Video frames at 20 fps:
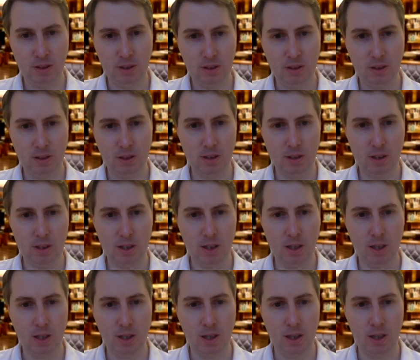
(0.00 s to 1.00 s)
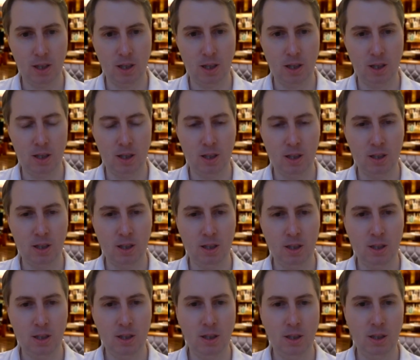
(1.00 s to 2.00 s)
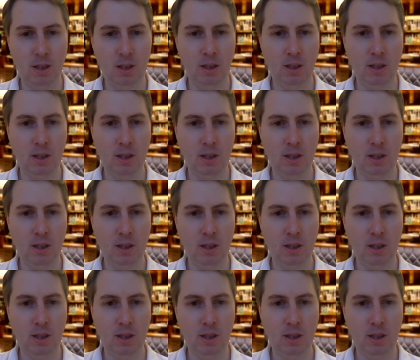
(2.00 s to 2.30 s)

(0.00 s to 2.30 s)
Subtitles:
No one is speaking in this clip.